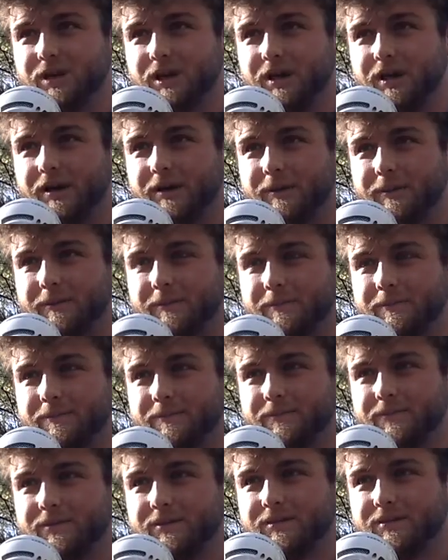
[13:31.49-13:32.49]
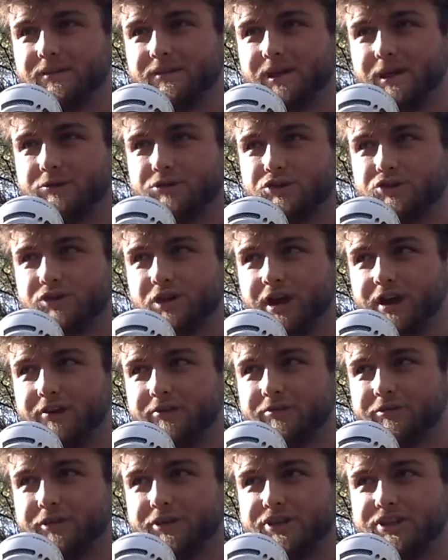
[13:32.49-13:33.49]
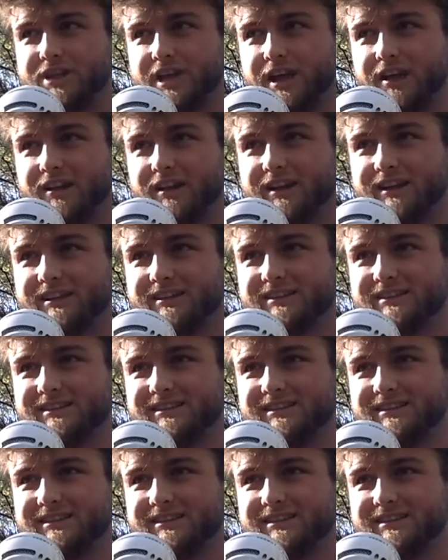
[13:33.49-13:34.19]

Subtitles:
I was trying to freestyle it